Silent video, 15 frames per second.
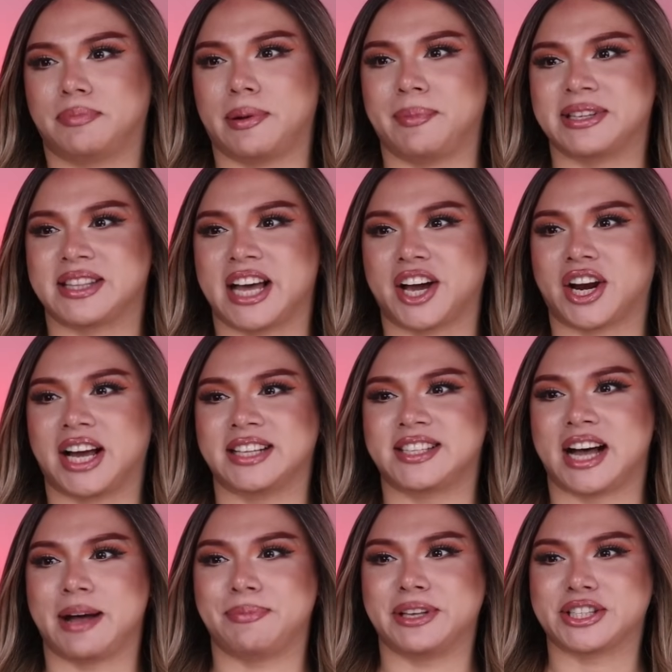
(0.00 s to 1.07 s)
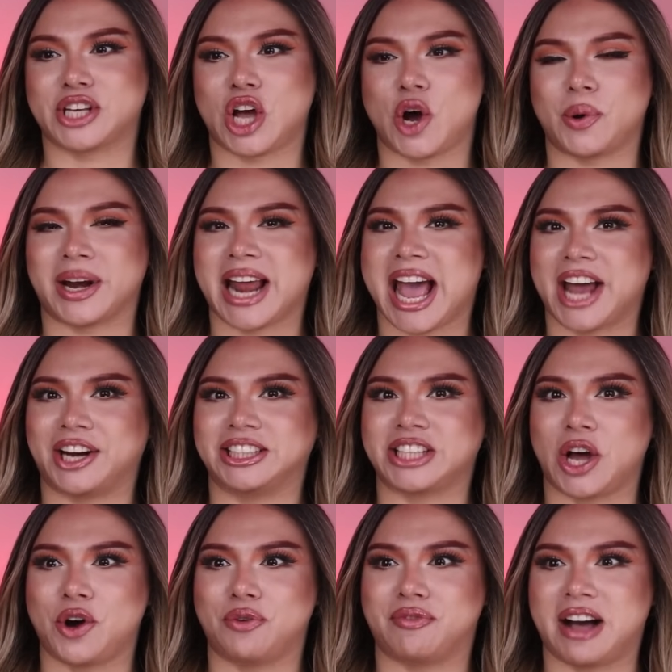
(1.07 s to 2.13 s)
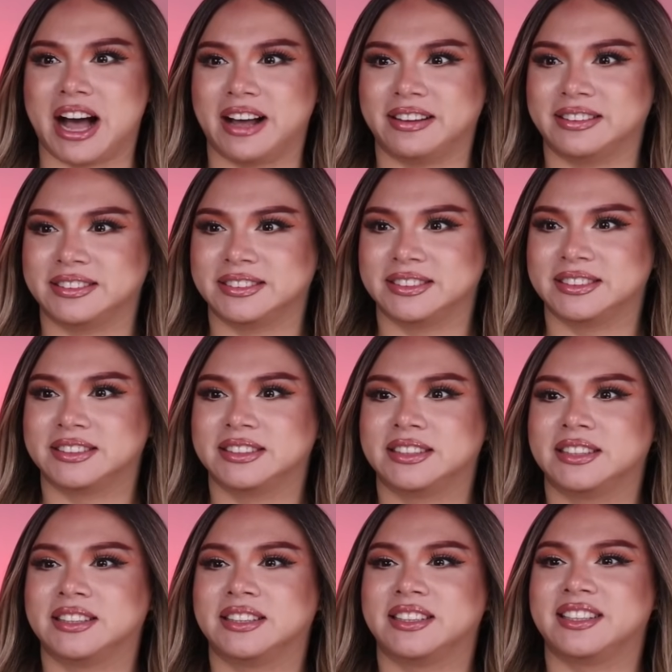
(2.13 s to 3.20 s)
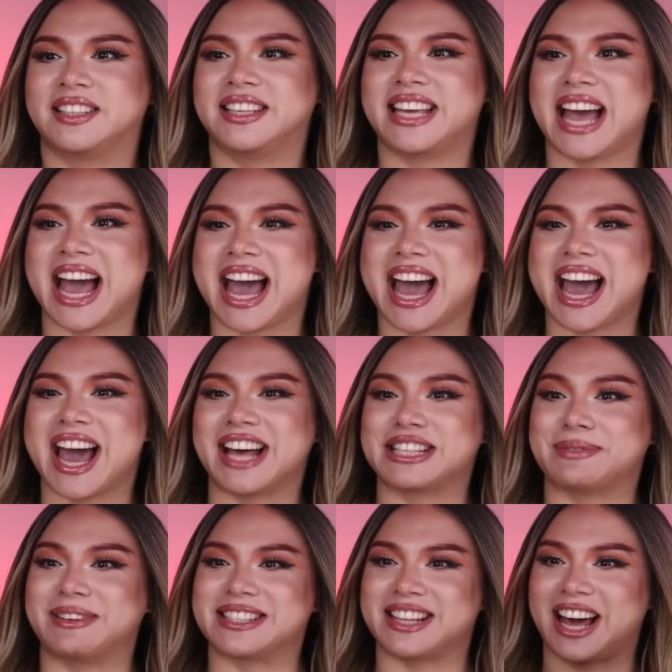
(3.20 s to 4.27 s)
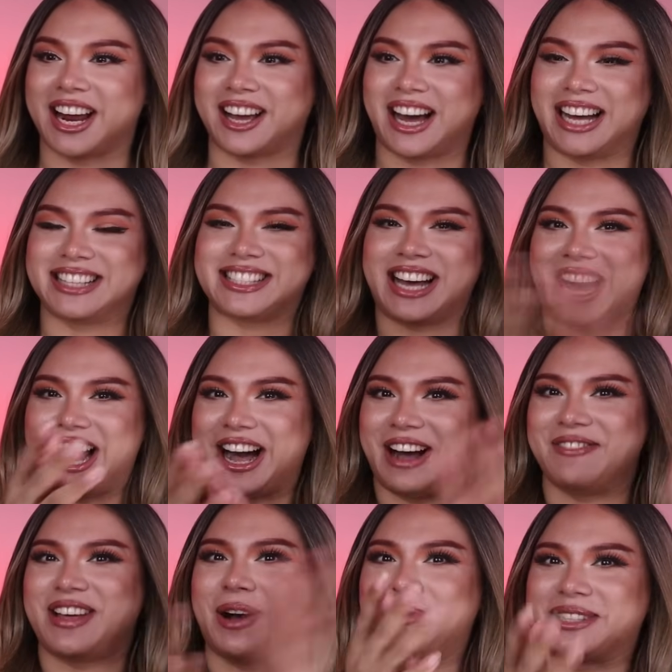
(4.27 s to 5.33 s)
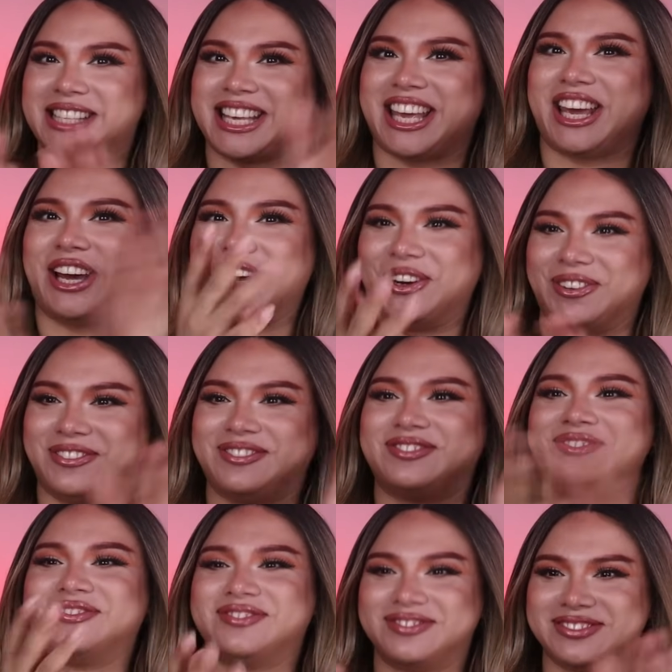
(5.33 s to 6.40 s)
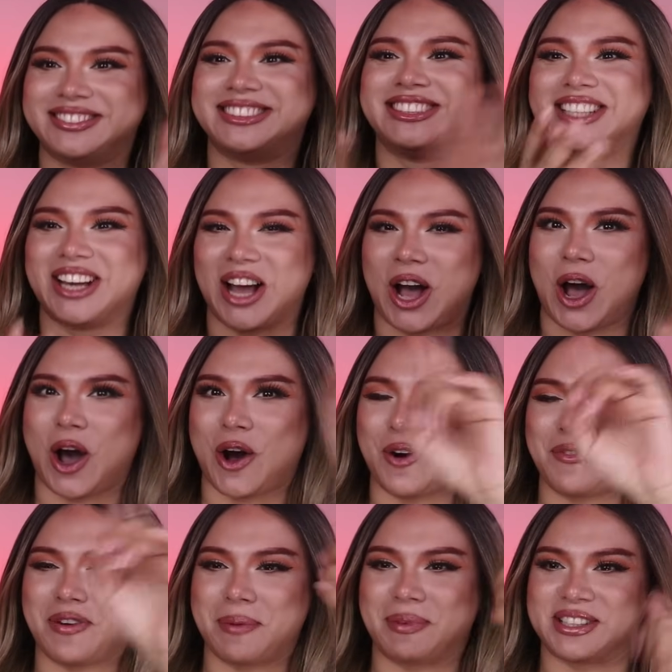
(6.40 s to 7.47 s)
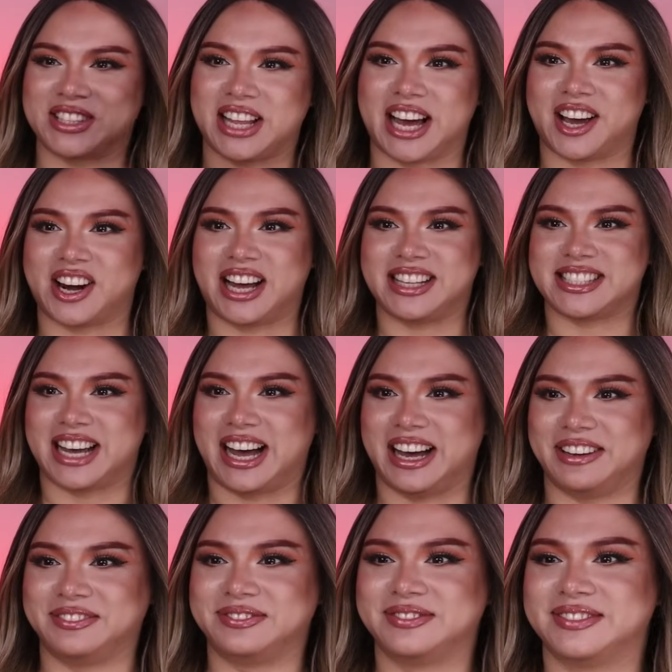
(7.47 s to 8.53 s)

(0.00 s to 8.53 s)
But Miss La Grande Dame, this coat and hat is over. Yes, Miss La Grande, that was cute. Oh, but Miss La Grande,